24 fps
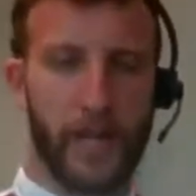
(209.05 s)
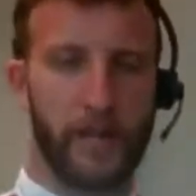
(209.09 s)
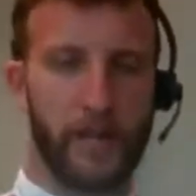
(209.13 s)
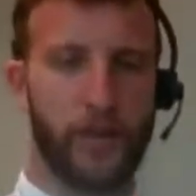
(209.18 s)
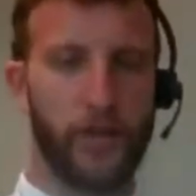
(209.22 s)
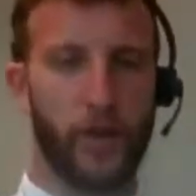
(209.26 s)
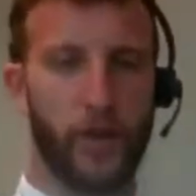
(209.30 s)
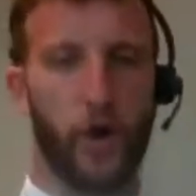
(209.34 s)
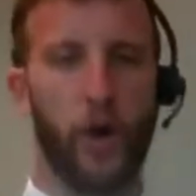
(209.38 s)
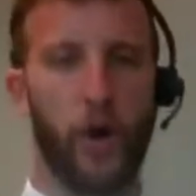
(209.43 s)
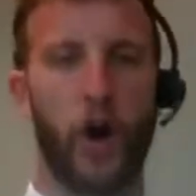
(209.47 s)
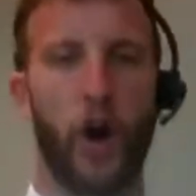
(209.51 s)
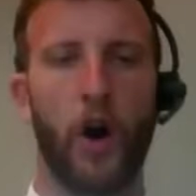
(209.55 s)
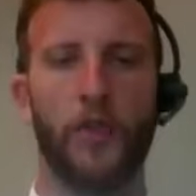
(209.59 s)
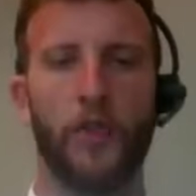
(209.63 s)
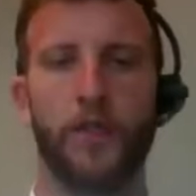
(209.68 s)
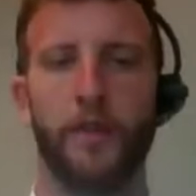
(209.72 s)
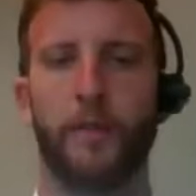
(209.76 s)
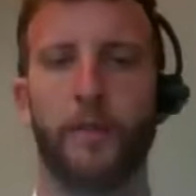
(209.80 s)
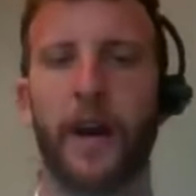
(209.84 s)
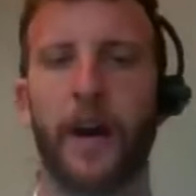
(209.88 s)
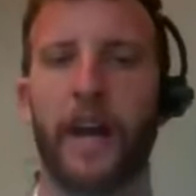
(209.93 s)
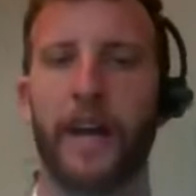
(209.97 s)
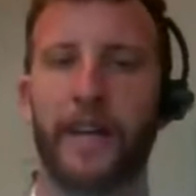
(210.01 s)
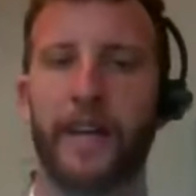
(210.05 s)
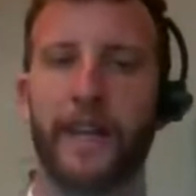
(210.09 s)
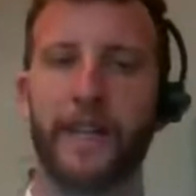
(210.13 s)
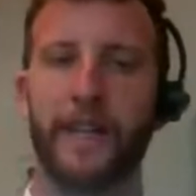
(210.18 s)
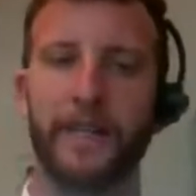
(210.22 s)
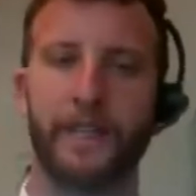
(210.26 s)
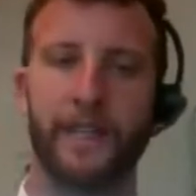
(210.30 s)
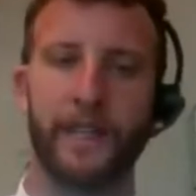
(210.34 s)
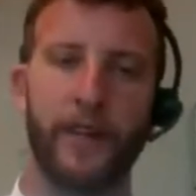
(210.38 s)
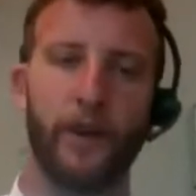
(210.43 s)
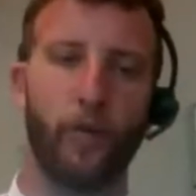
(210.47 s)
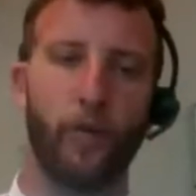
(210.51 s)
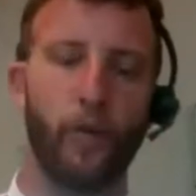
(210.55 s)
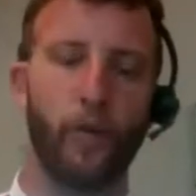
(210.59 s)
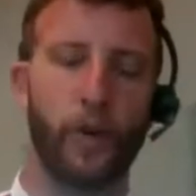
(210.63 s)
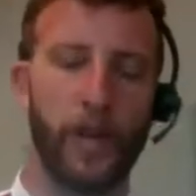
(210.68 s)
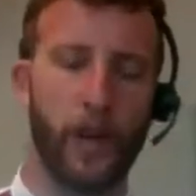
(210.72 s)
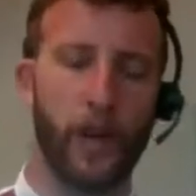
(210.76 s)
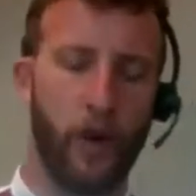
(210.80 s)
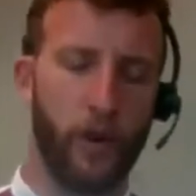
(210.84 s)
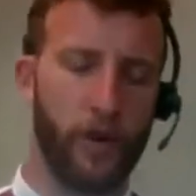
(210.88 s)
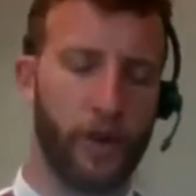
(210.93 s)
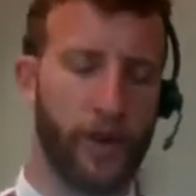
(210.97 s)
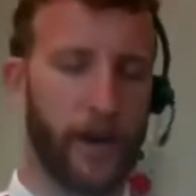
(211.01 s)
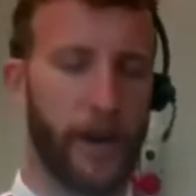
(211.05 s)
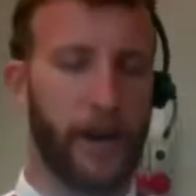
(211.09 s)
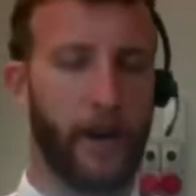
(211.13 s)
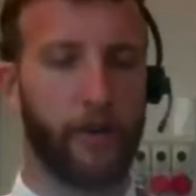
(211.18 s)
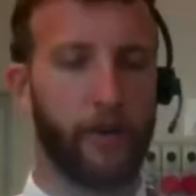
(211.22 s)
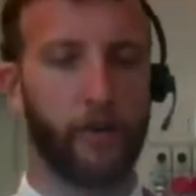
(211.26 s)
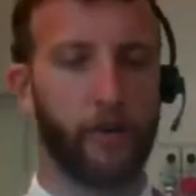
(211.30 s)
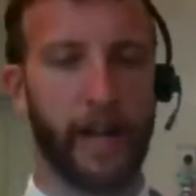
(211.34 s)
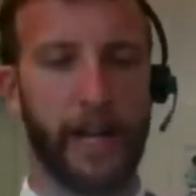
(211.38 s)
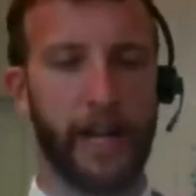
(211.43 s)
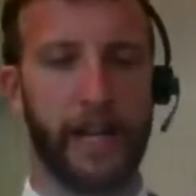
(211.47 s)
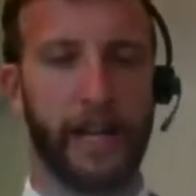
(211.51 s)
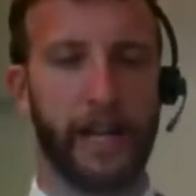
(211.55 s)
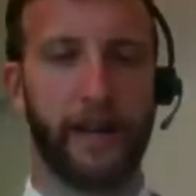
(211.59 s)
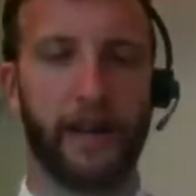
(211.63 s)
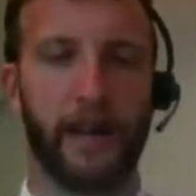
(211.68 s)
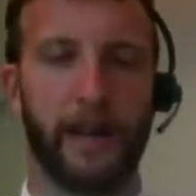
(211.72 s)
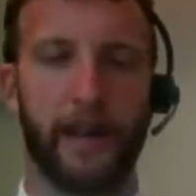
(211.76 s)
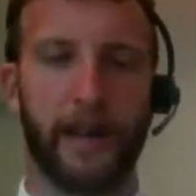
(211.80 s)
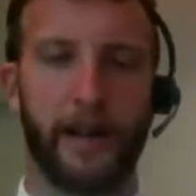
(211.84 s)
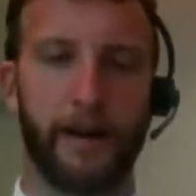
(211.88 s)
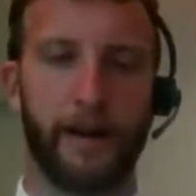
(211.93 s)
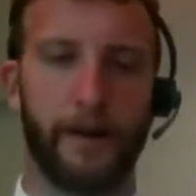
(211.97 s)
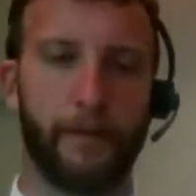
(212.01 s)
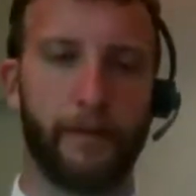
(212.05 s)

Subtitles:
So on the market, we know there are already